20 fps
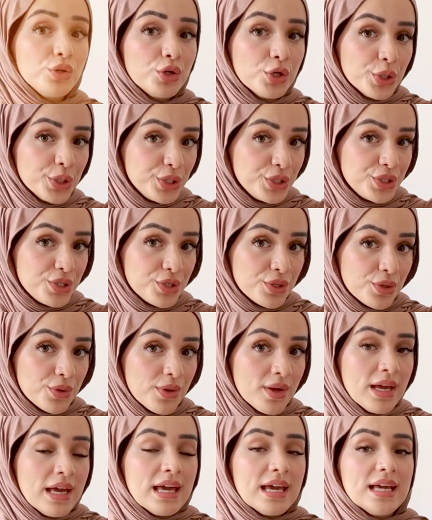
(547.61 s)
you could
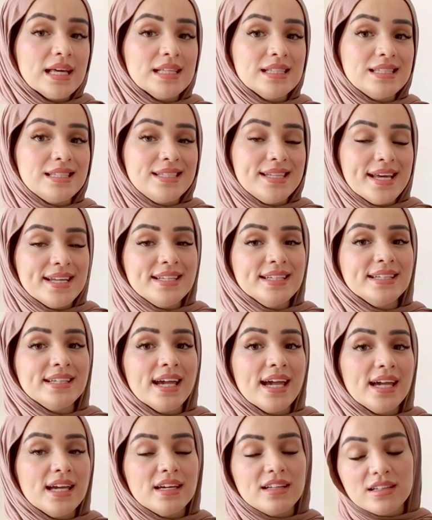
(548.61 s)
do is
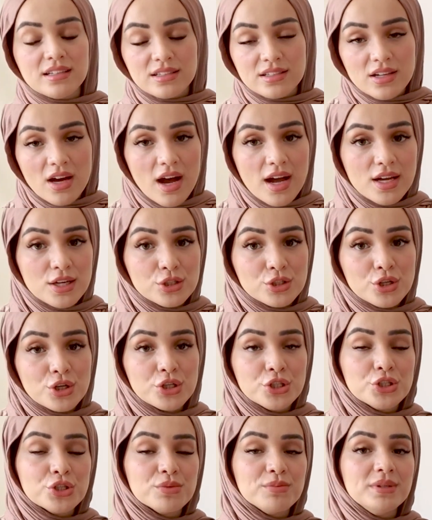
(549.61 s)
dedicate an entire
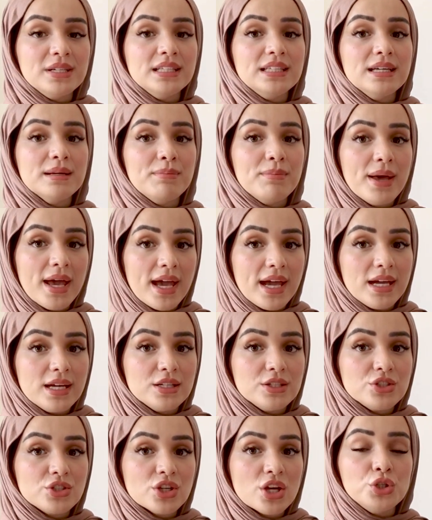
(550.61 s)
social media
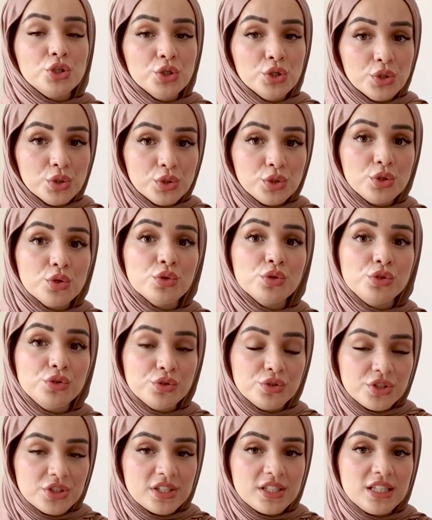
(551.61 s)
page to your
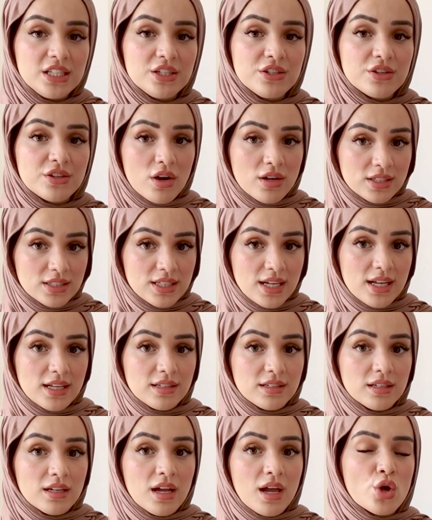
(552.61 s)
UGC
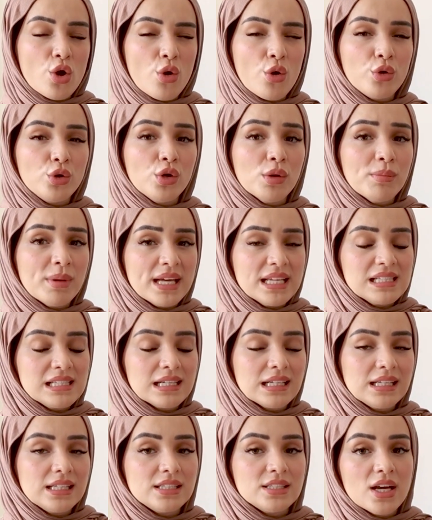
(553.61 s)
content. So you're
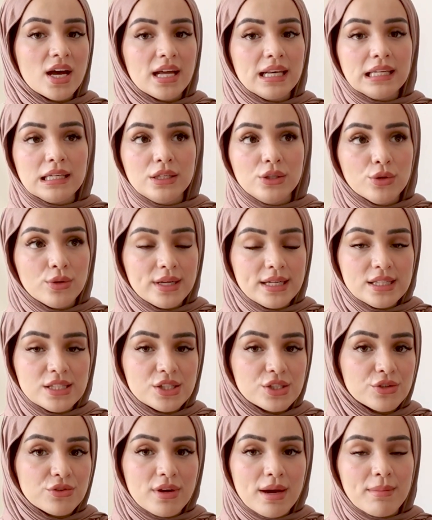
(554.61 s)
basically turning your
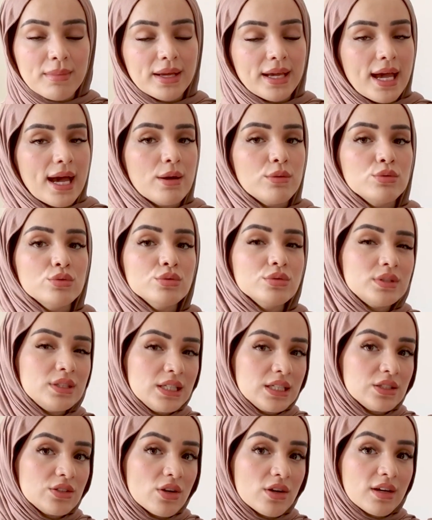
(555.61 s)
Instagram account or
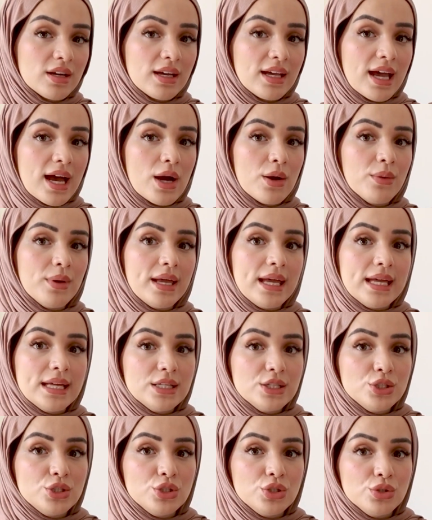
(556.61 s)
TikTok account
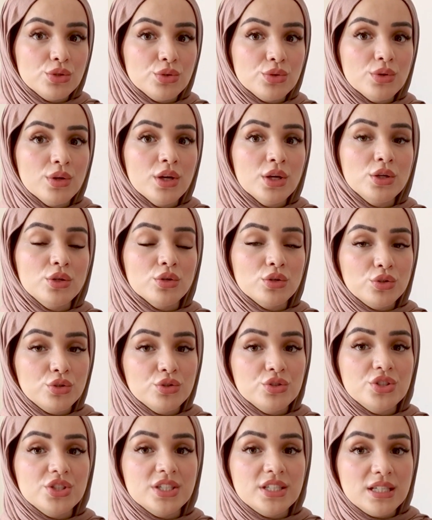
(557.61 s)
into your
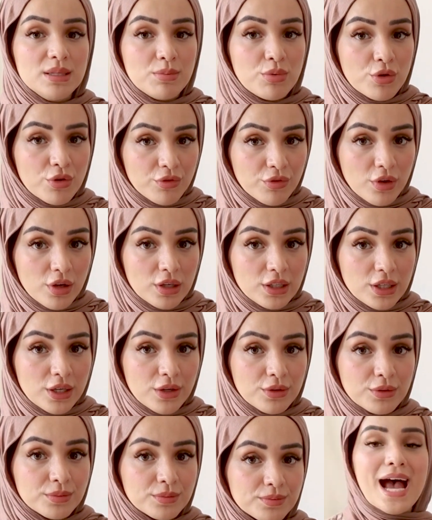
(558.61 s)
UGC
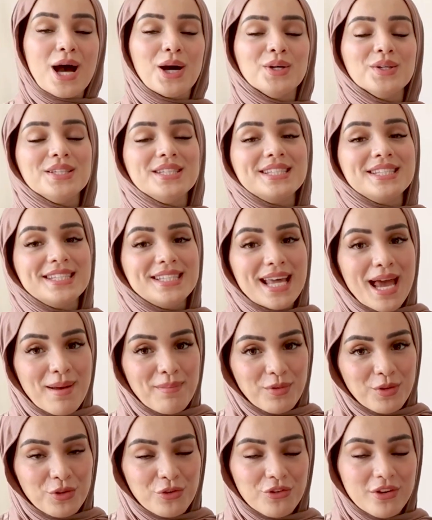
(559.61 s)
portfolio. Now, step
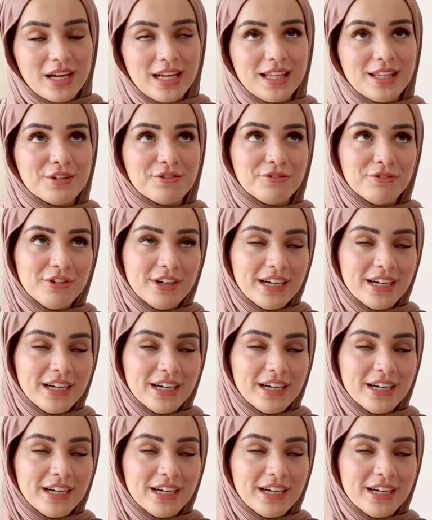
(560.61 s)
3, the